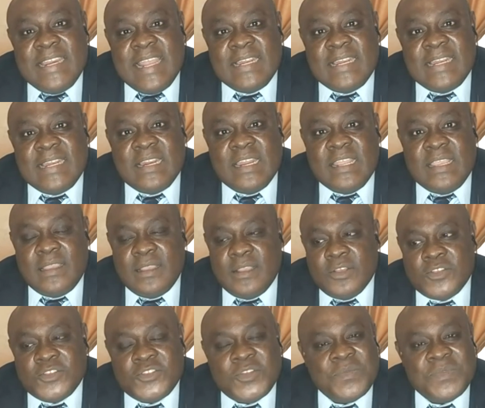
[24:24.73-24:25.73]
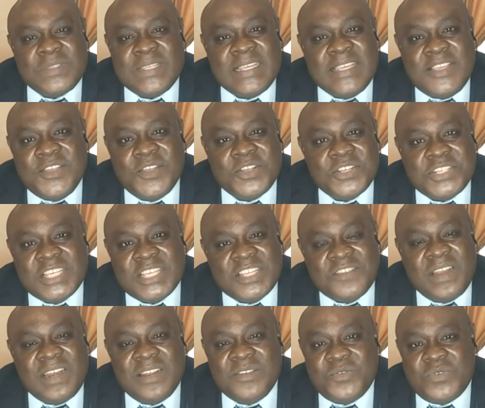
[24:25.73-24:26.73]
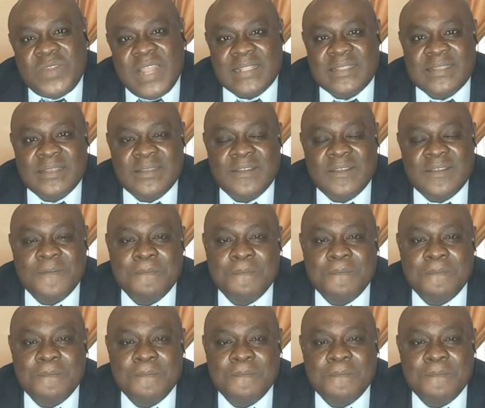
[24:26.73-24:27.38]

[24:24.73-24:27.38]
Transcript: innately something he or she is very good at.